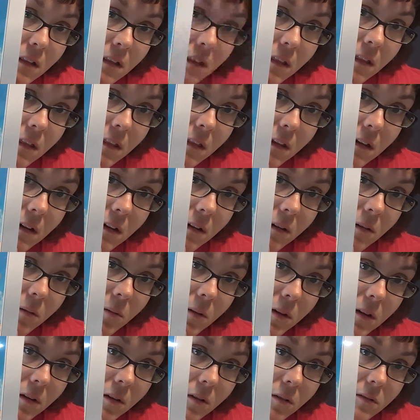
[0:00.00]
There
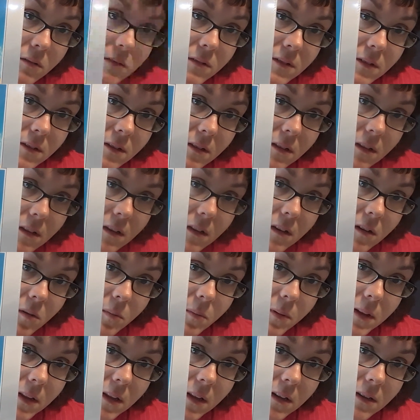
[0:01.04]
we go, there's a little
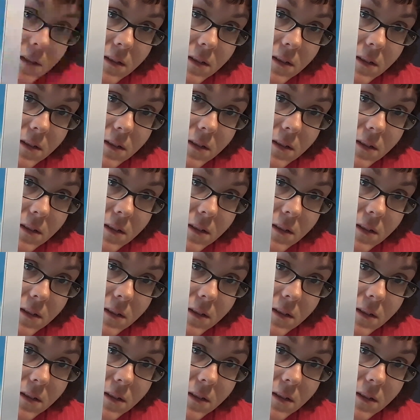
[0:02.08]
bit less